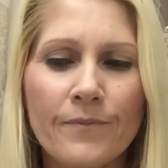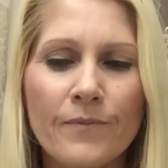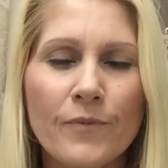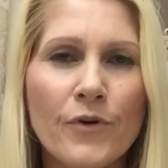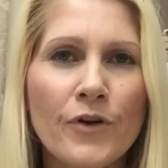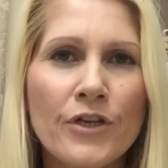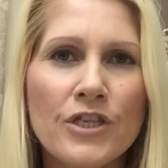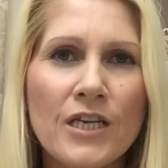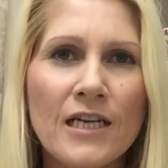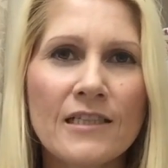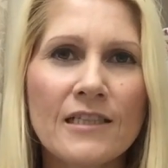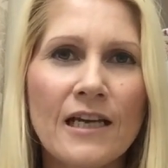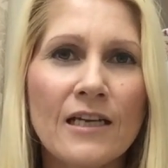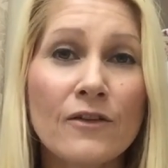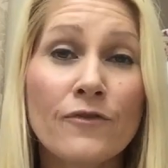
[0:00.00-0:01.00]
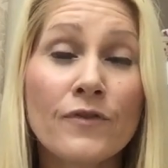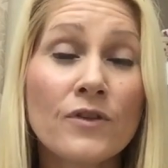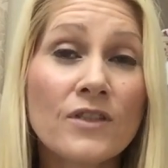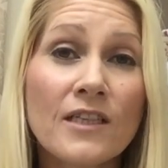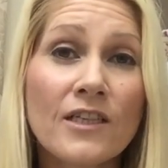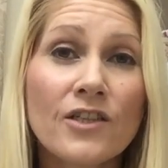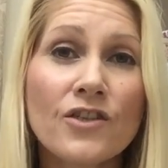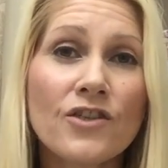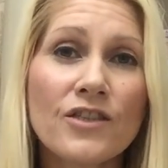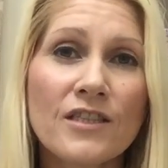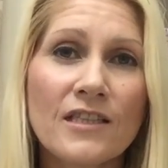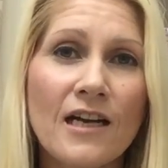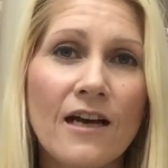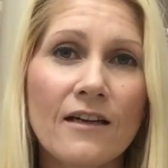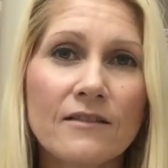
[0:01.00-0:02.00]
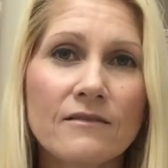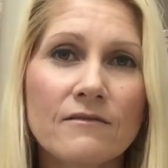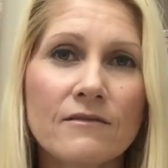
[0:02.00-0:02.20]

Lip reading: project, and it feels like a new start.